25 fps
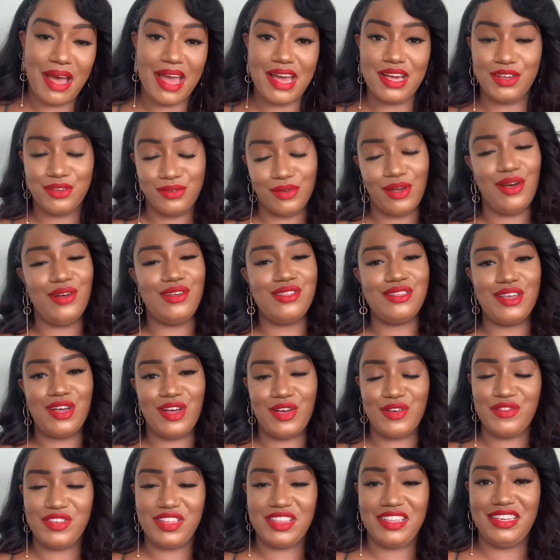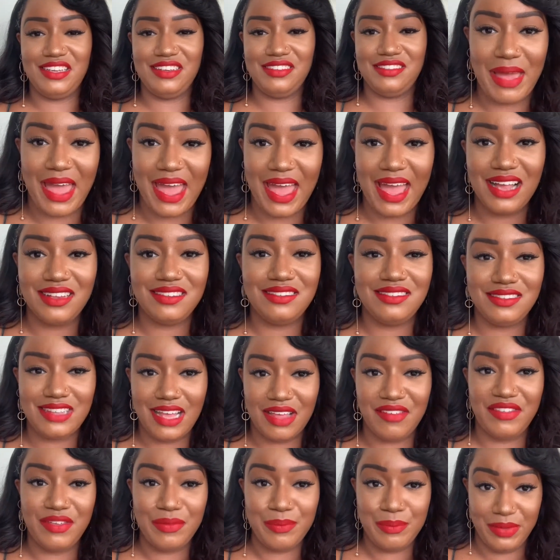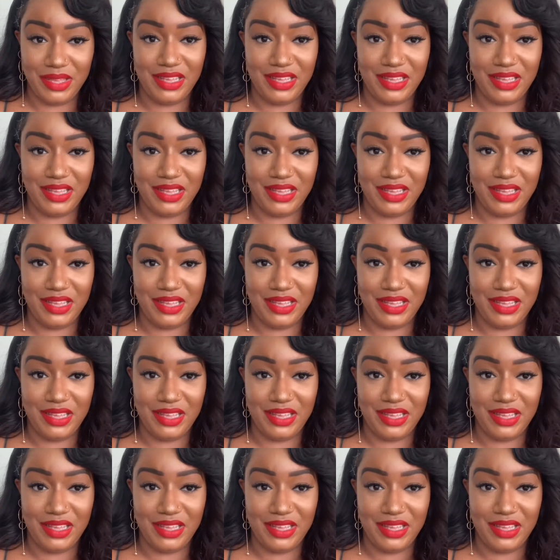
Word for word: my growth over these past seven